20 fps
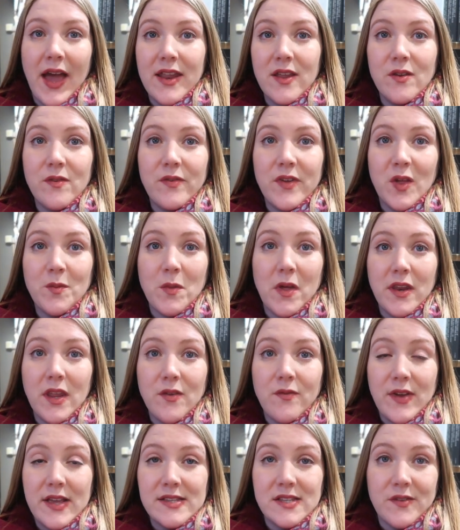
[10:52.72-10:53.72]
I didn't film any
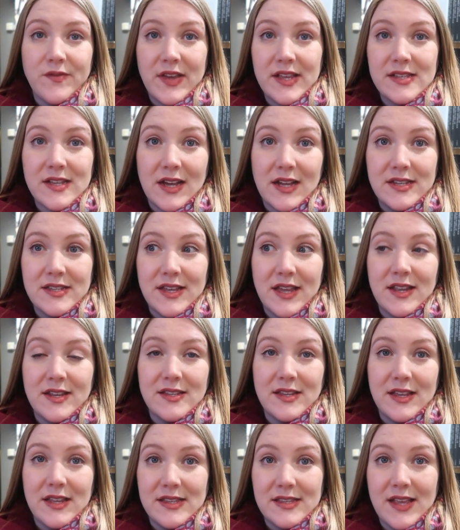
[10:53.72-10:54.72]
face-to-face -face content
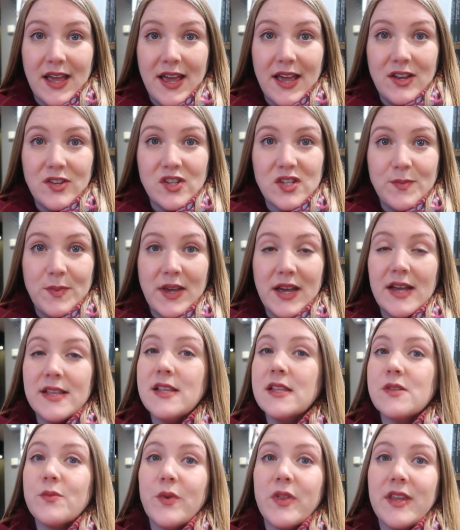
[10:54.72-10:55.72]
inside just because
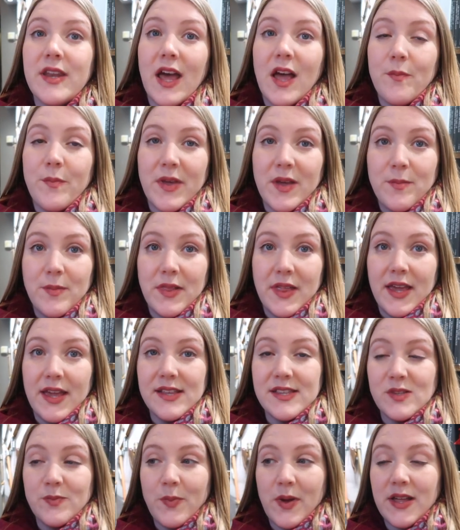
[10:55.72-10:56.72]
it's really not a big
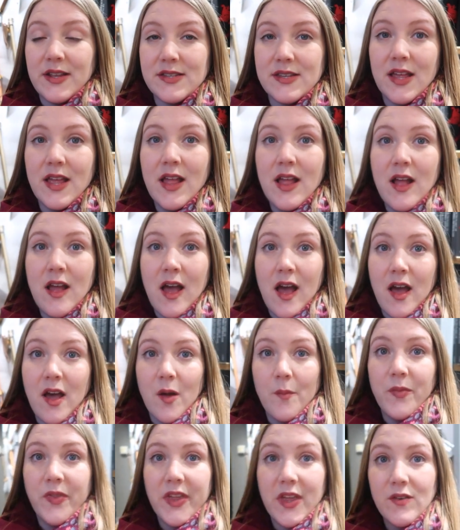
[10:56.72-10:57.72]
place but
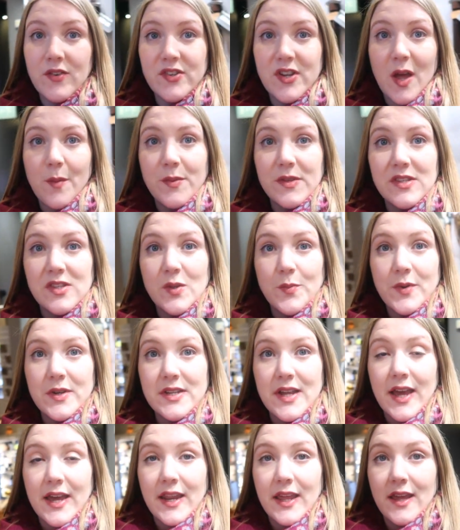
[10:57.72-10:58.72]
um, the gift shop is super
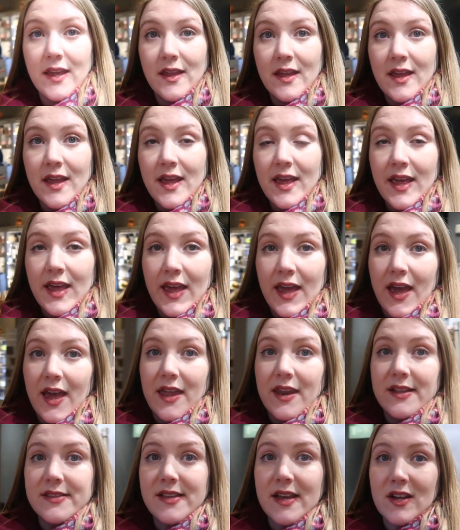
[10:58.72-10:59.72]
tiny
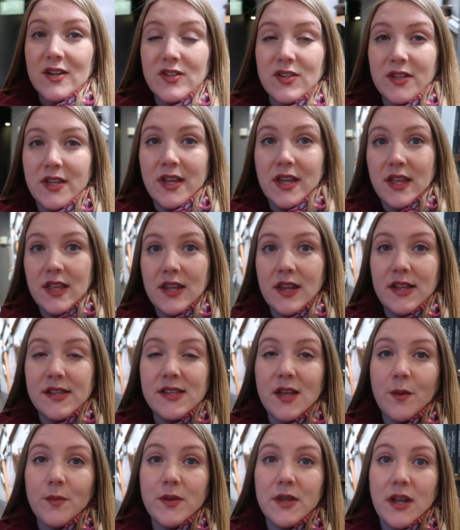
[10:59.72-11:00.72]
and it's actually in a
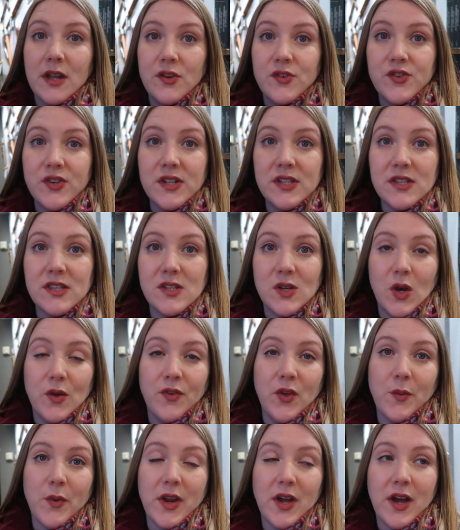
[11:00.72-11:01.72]
south entrance so
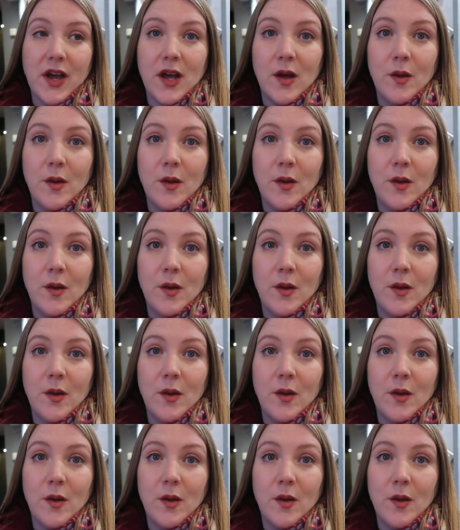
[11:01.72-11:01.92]
if you want to